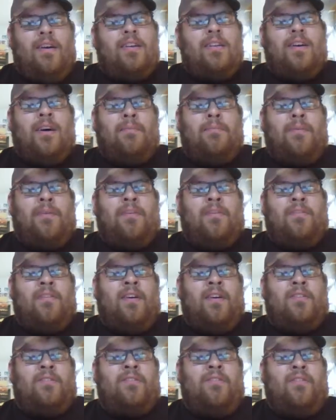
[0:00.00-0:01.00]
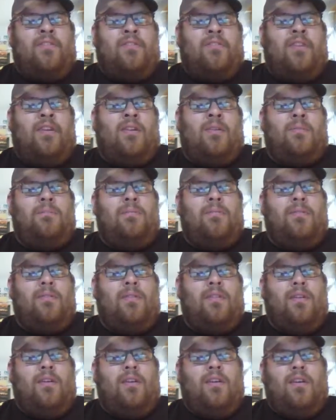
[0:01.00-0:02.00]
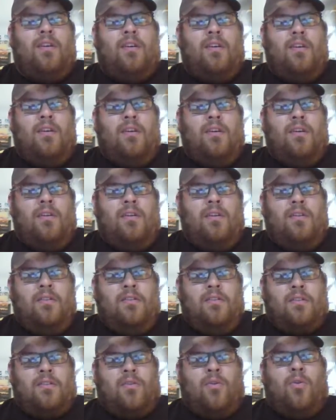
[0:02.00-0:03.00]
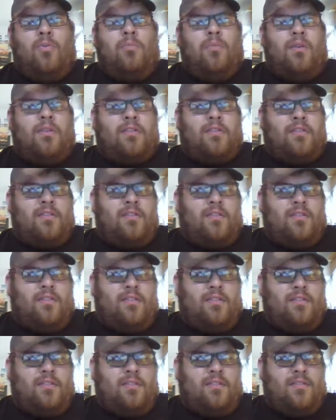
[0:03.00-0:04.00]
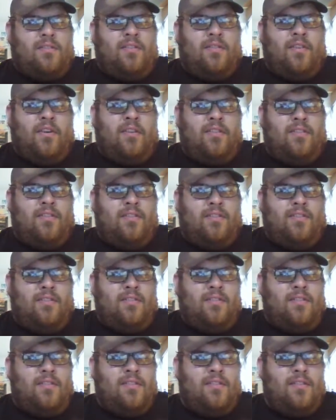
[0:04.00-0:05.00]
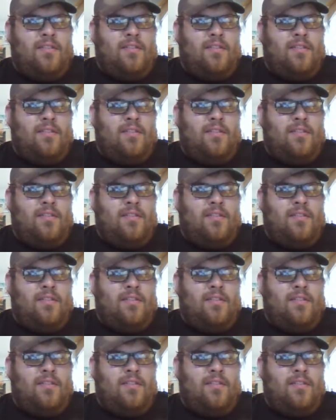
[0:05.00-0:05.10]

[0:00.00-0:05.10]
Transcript: companies to actually develop the Chromebook devices.